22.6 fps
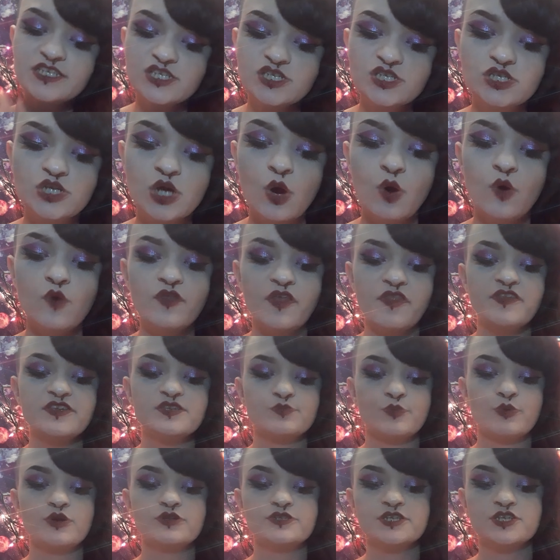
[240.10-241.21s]
so that this
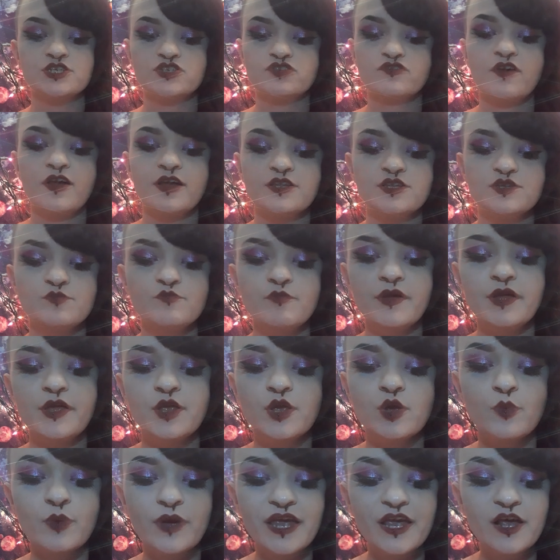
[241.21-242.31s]
person is trying to make
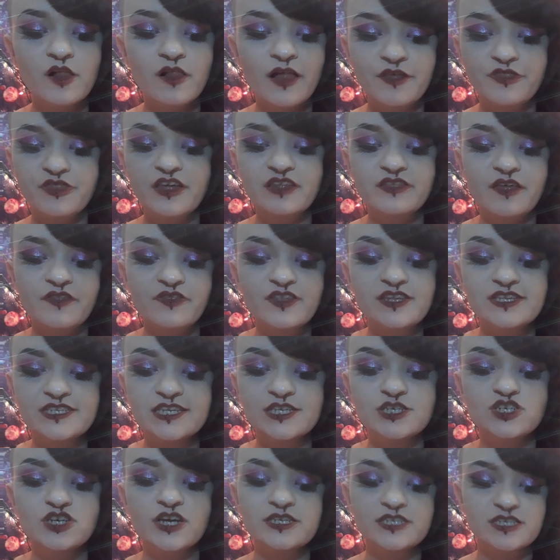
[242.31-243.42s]
you heal. I think that this
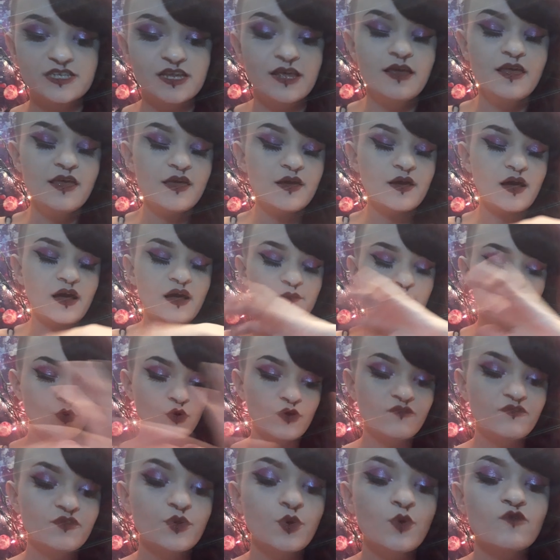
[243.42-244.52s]
is just a more
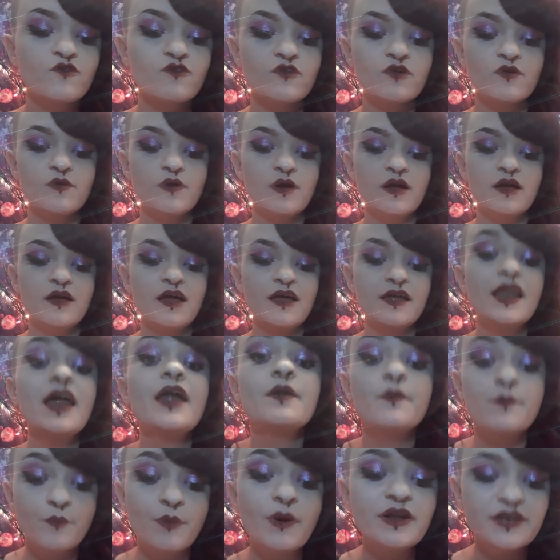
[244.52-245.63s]
of an over uh,
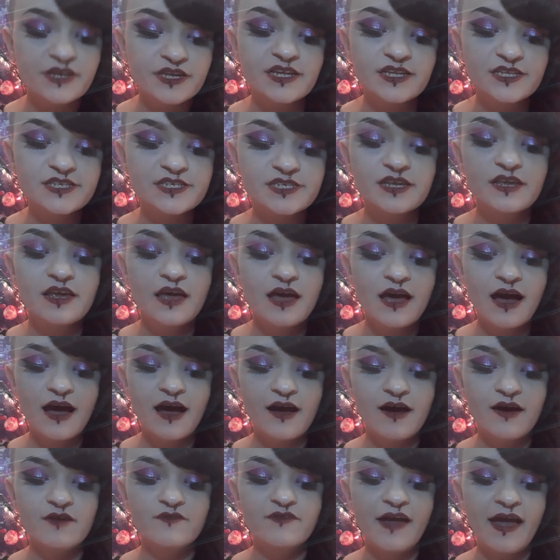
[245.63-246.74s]
an abundance
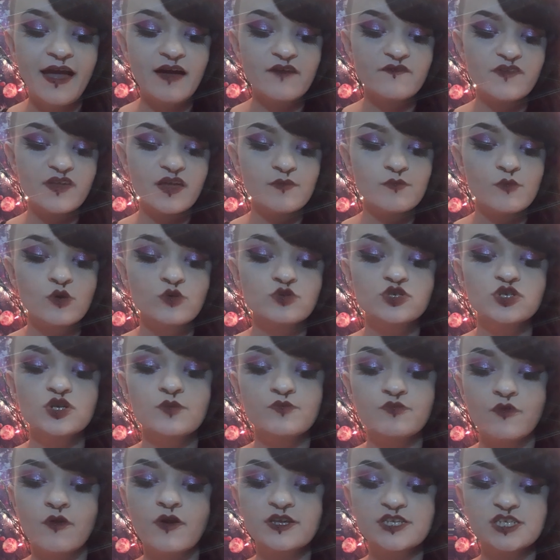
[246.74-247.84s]
of having emotional
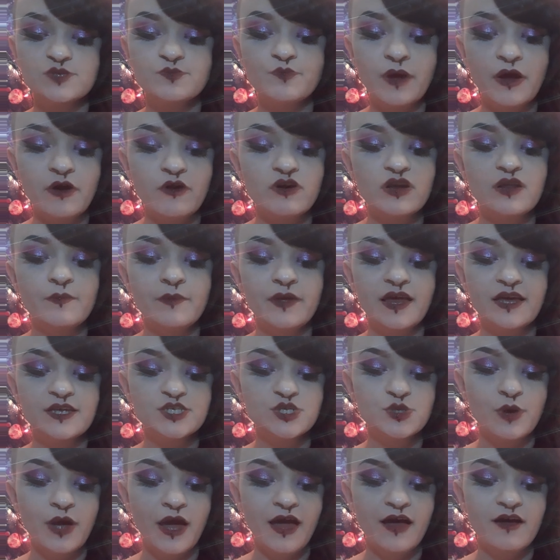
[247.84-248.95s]
prosperity because
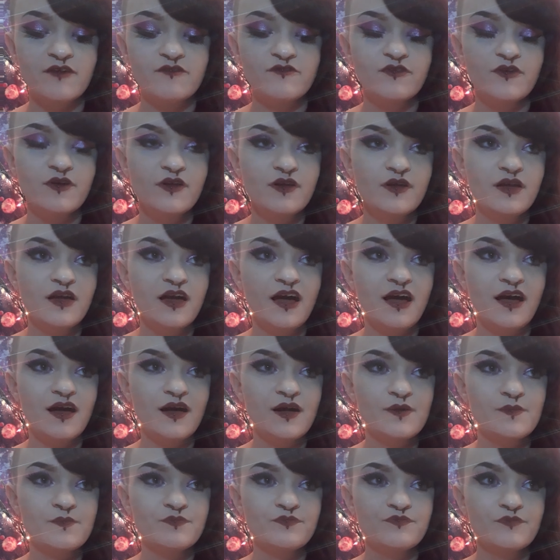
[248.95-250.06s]
you have
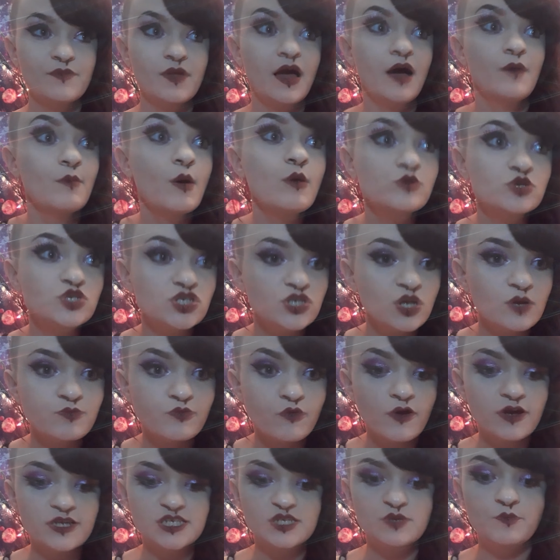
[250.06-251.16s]
um, emotional
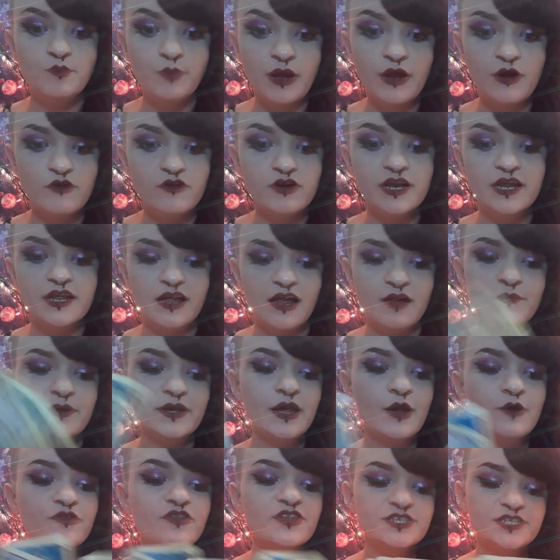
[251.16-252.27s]
prosperity coming
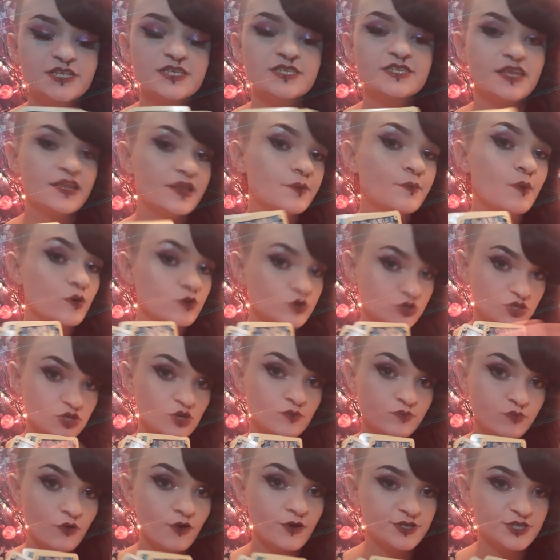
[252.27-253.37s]
out. This is an
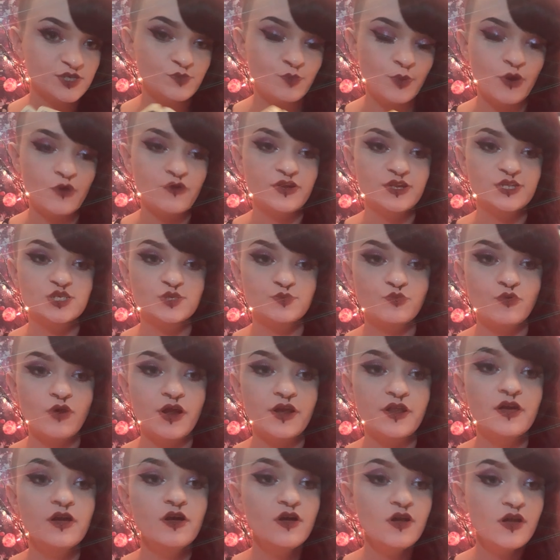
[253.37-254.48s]
emotional prosperity
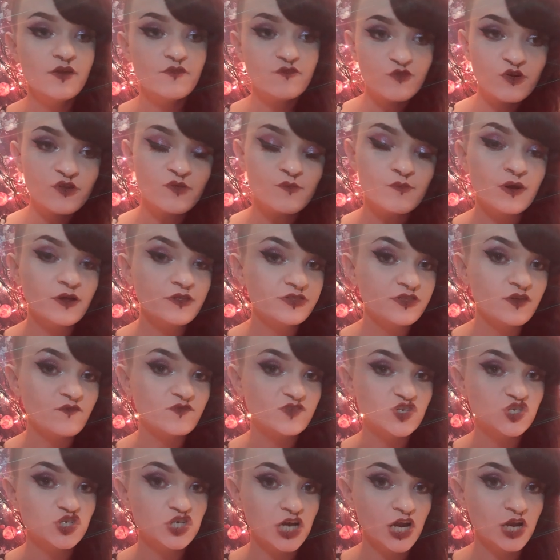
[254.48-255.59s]
spread for the month
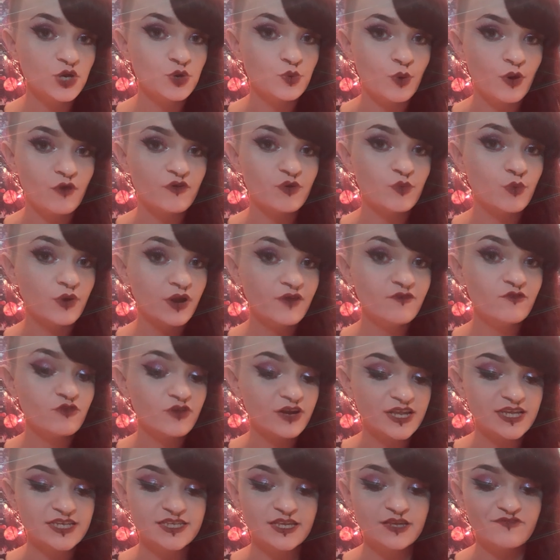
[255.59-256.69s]
of January. Whatever
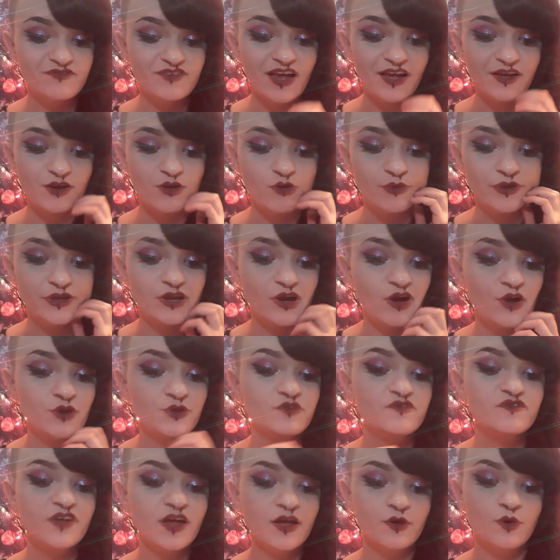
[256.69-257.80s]
it is that you've got going on,
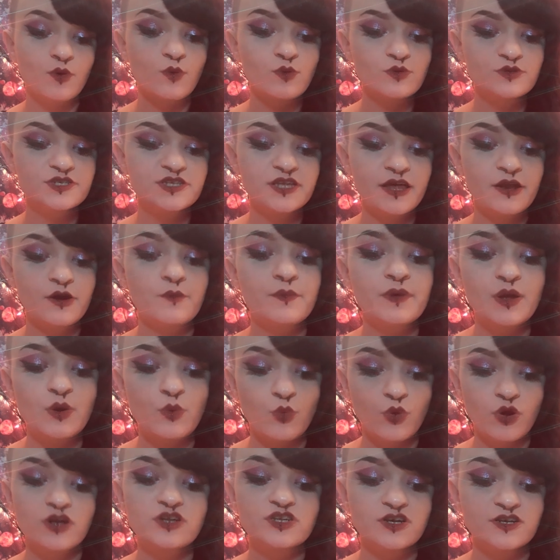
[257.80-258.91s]
you've got goals that are being
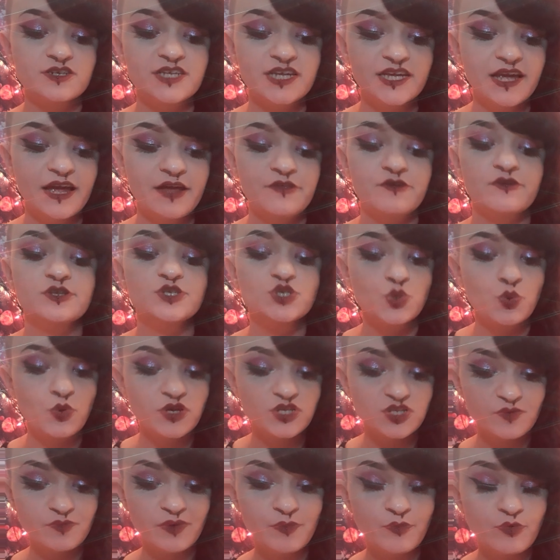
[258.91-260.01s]
worked on together. It's going
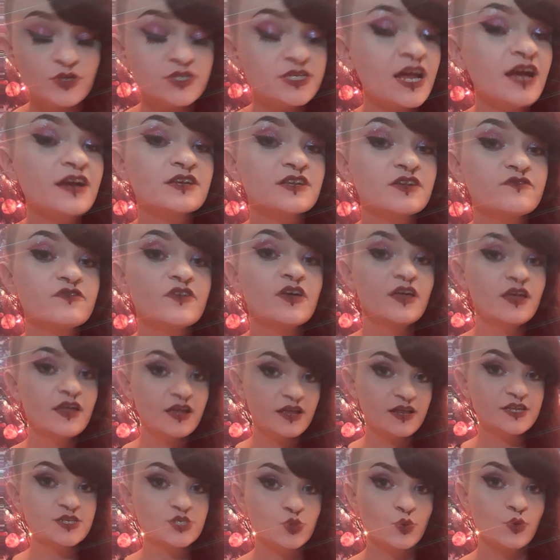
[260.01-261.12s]
to be productive
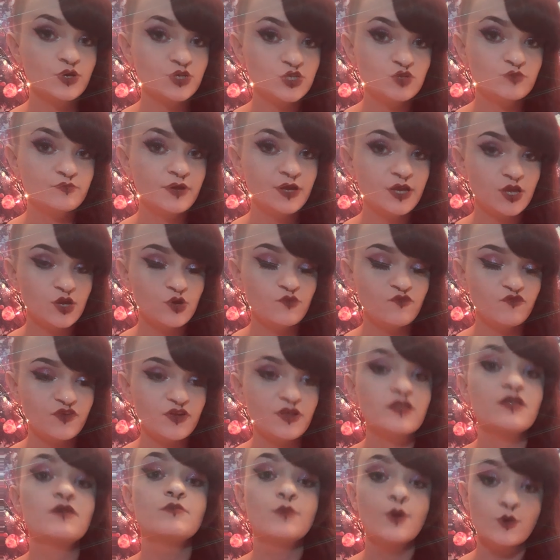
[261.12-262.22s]
and it's going to make you
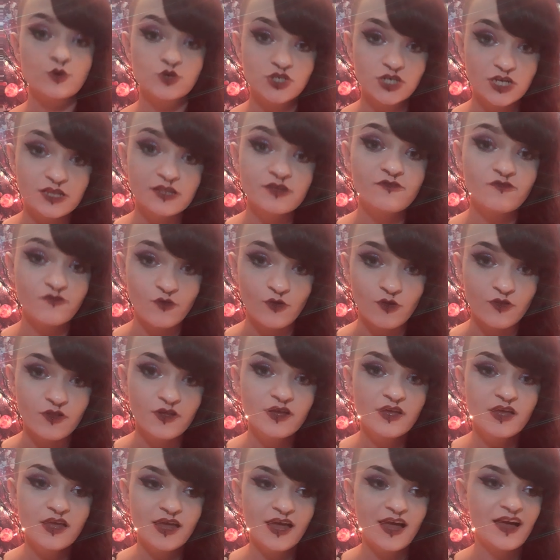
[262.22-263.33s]
feel emotionally full.
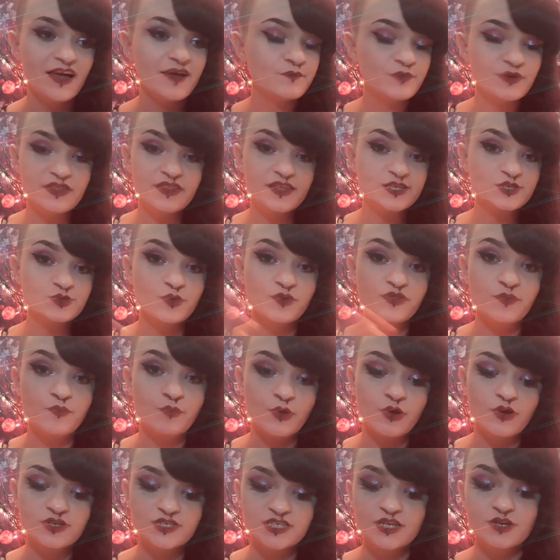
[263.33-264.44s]
Uh, be this with
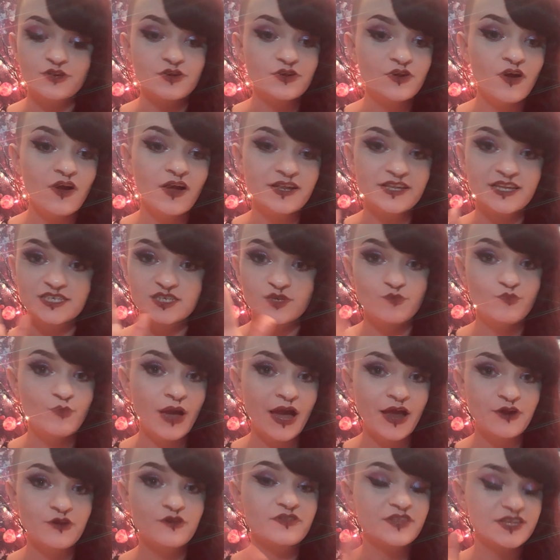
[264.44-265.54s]
person or not, it doesn't
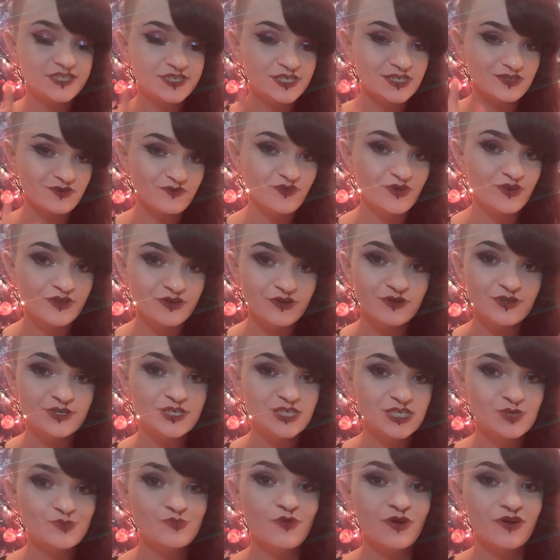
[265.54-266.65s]
matter. This is a really good
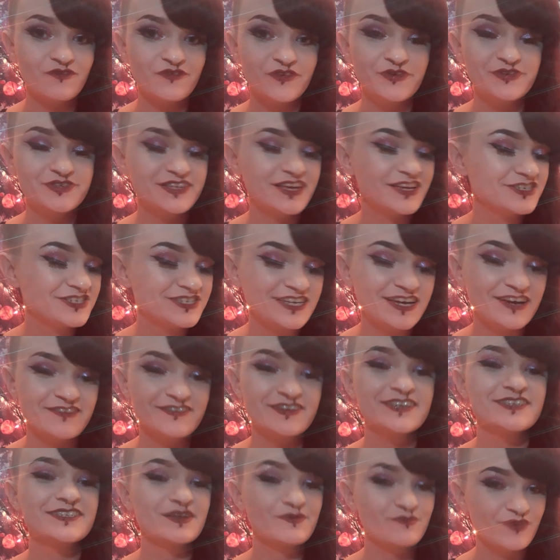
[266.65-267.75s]
spread for you,
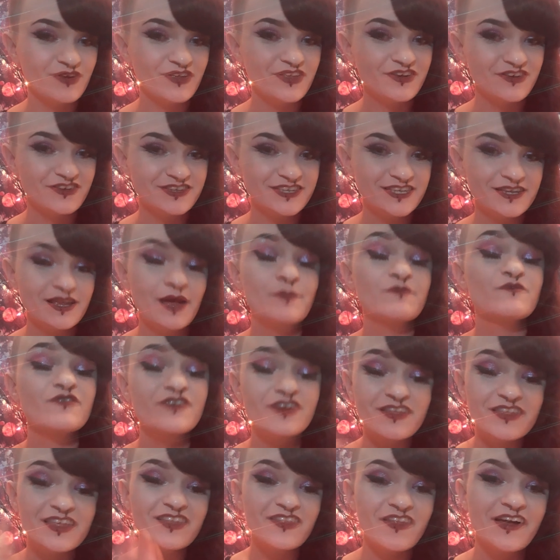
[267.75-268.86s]
Sagittarius. I'm really good. To, I'm
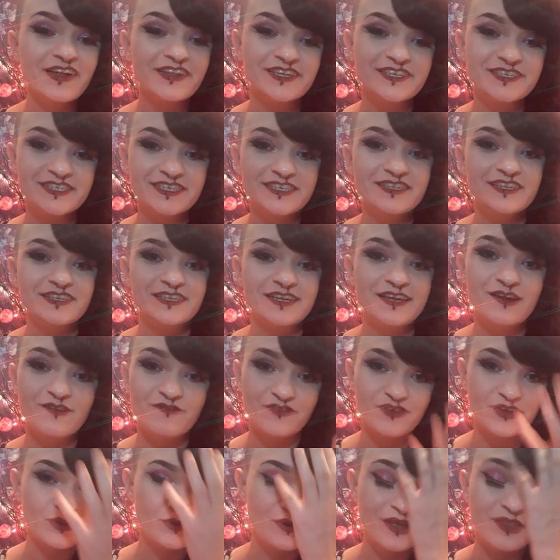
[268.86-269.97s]
really glad to see this here
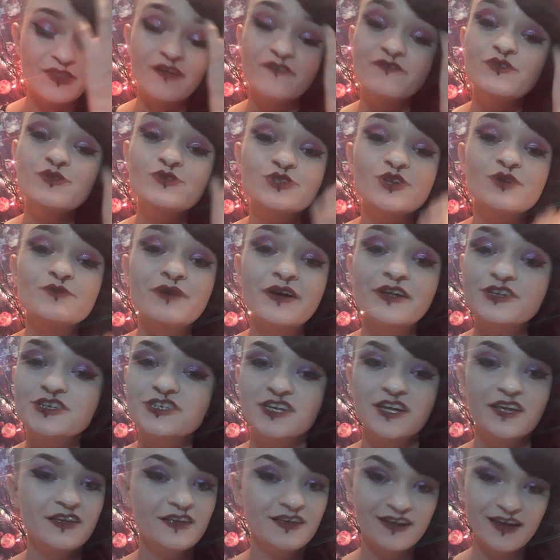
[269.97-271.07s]
for you. I love you so much,
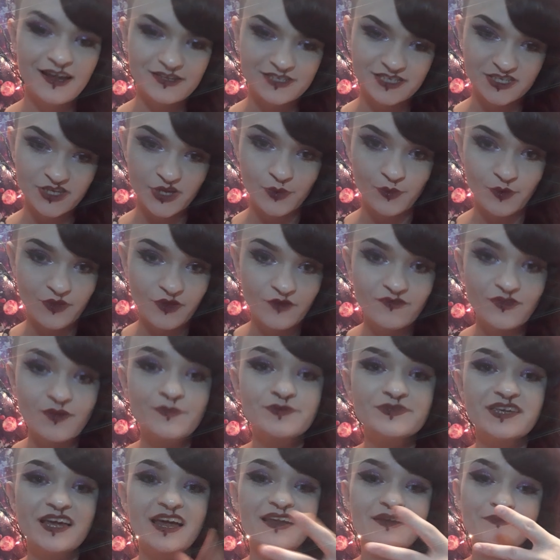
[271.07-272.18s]
and I'll see you on the flip
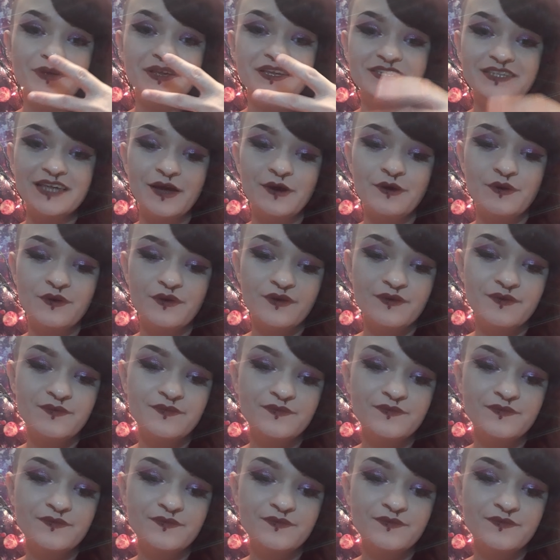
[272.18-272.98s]
side. Peace out.